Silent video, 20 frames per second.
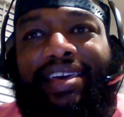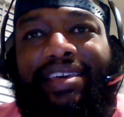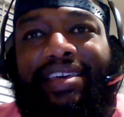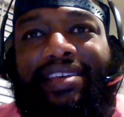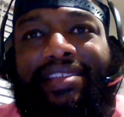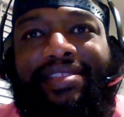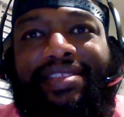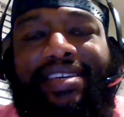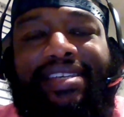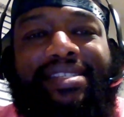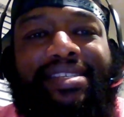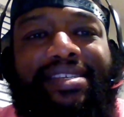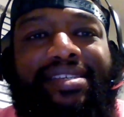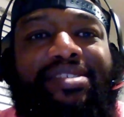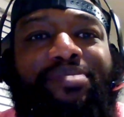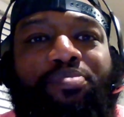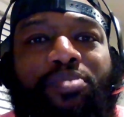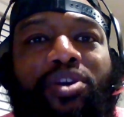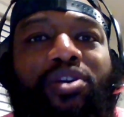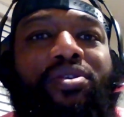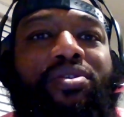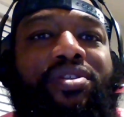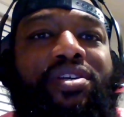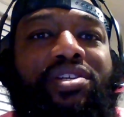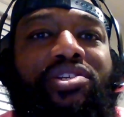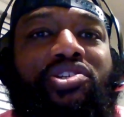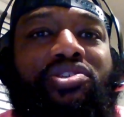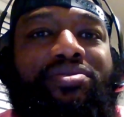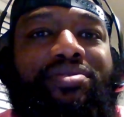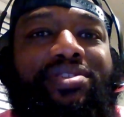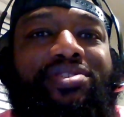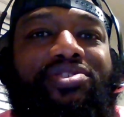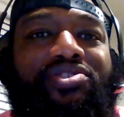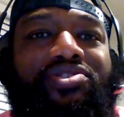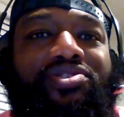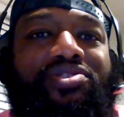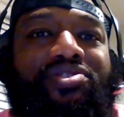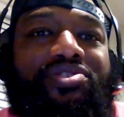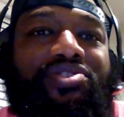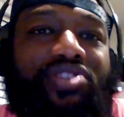This is merely
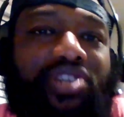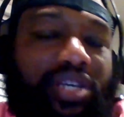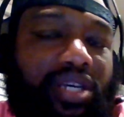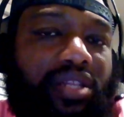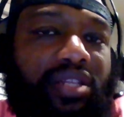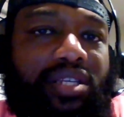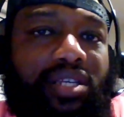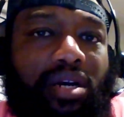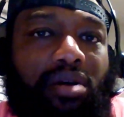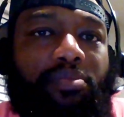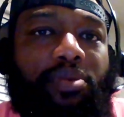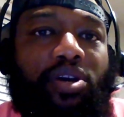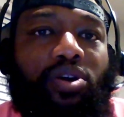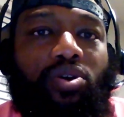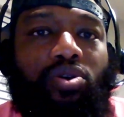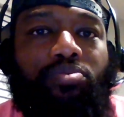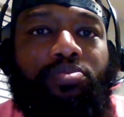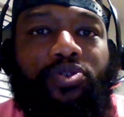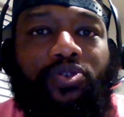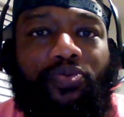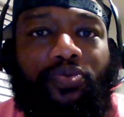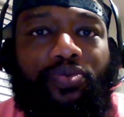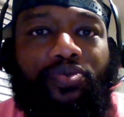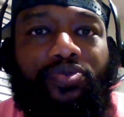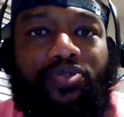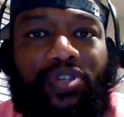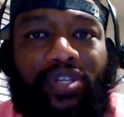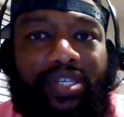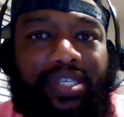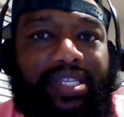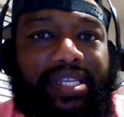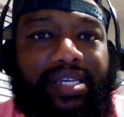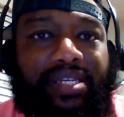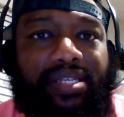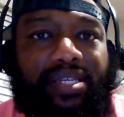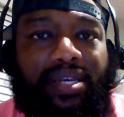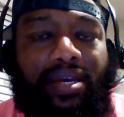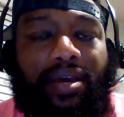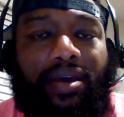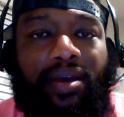chickens coming home to roost, as they
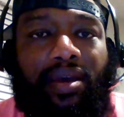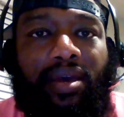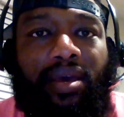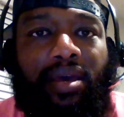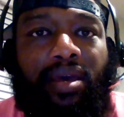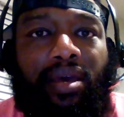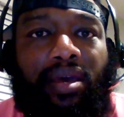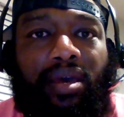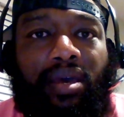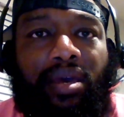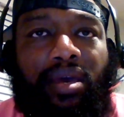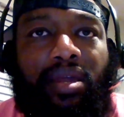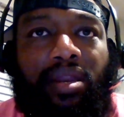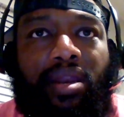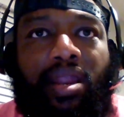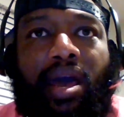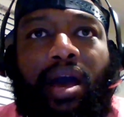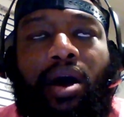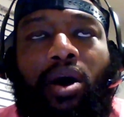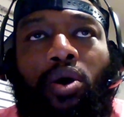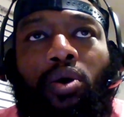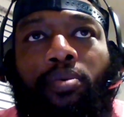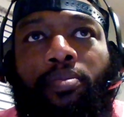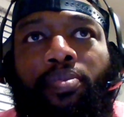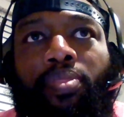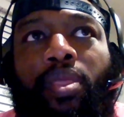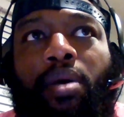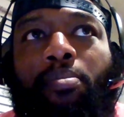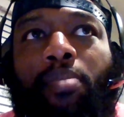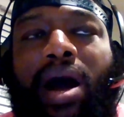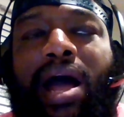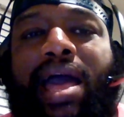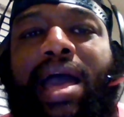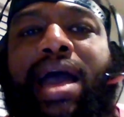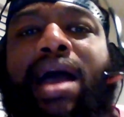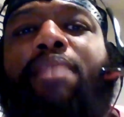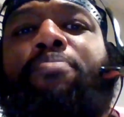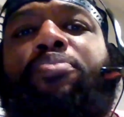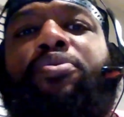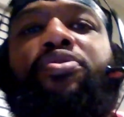say. Now, my
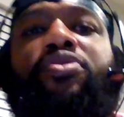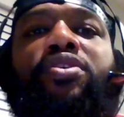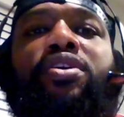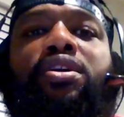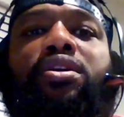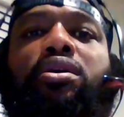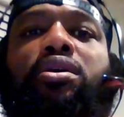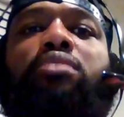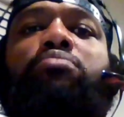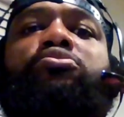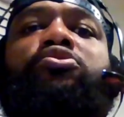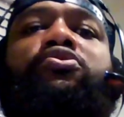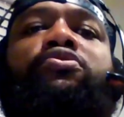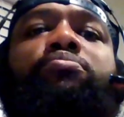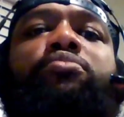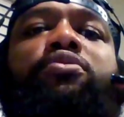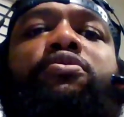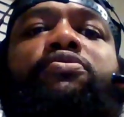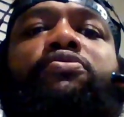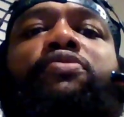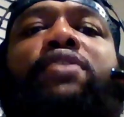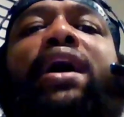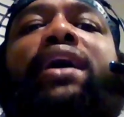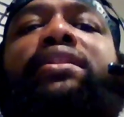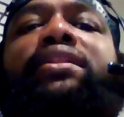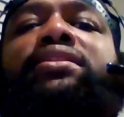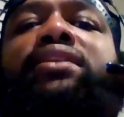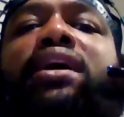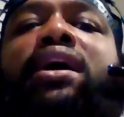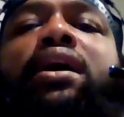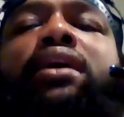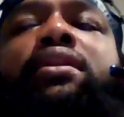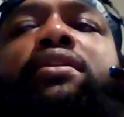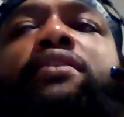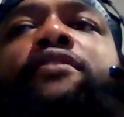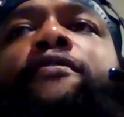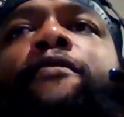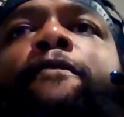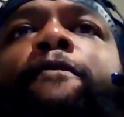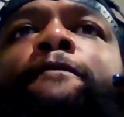apathy comes from the fact that
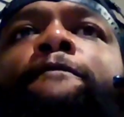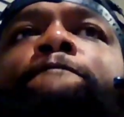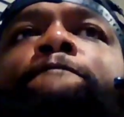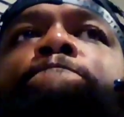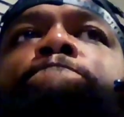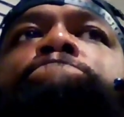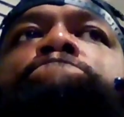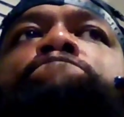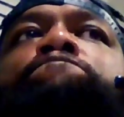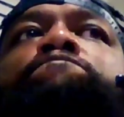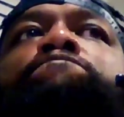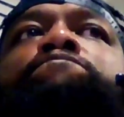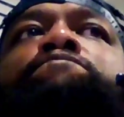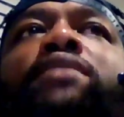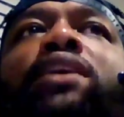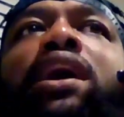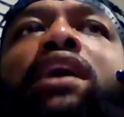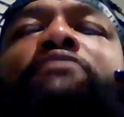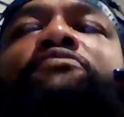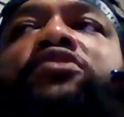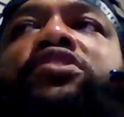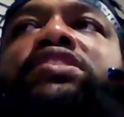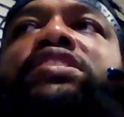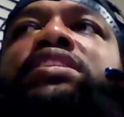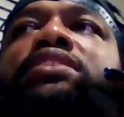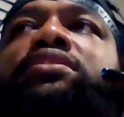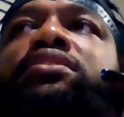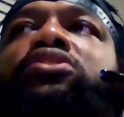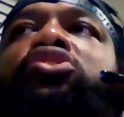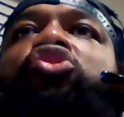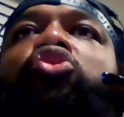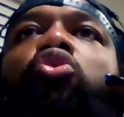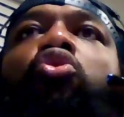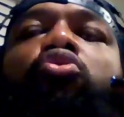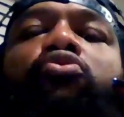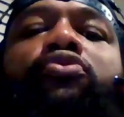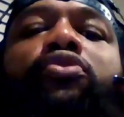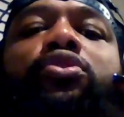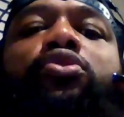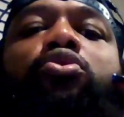I've seen this
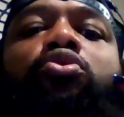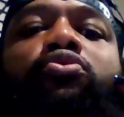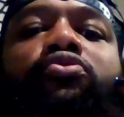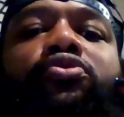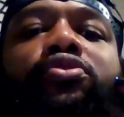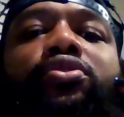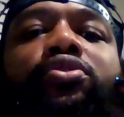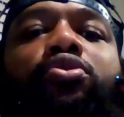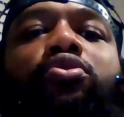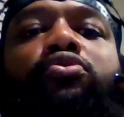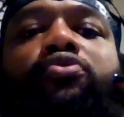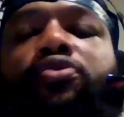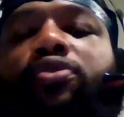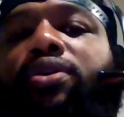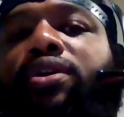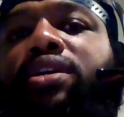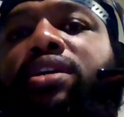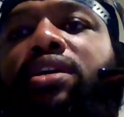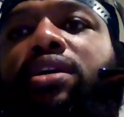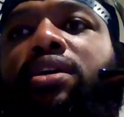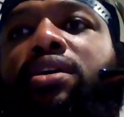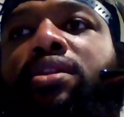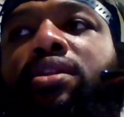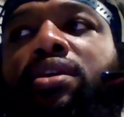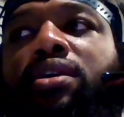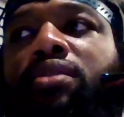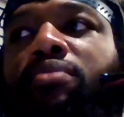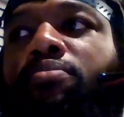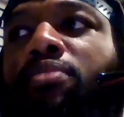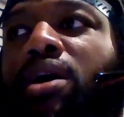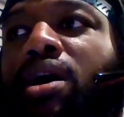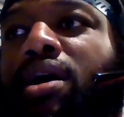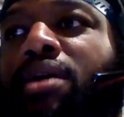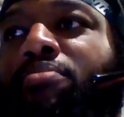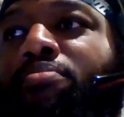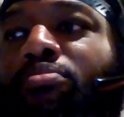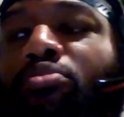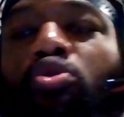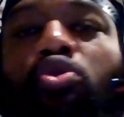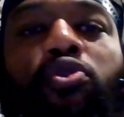over and over and over again in my
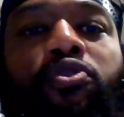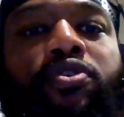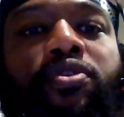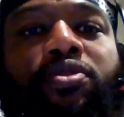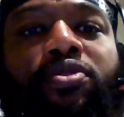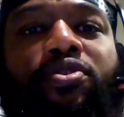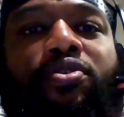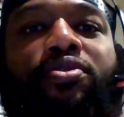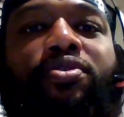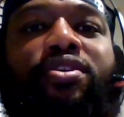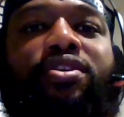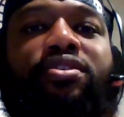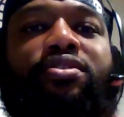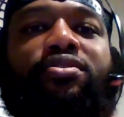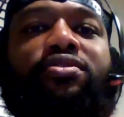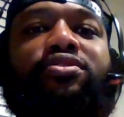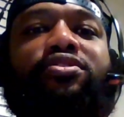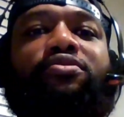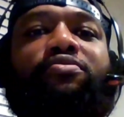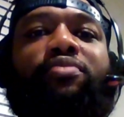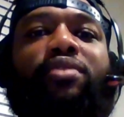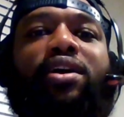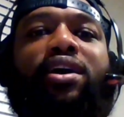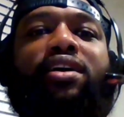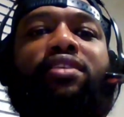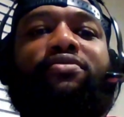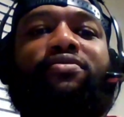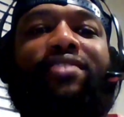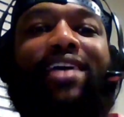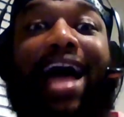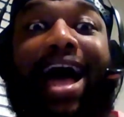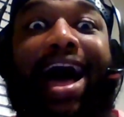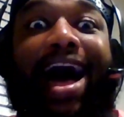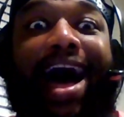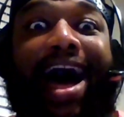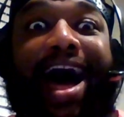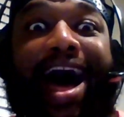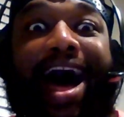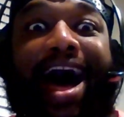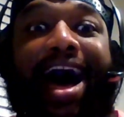more than 30 years of life.
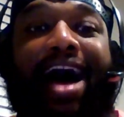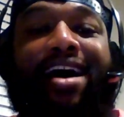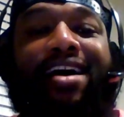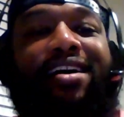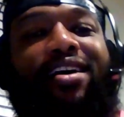Haha.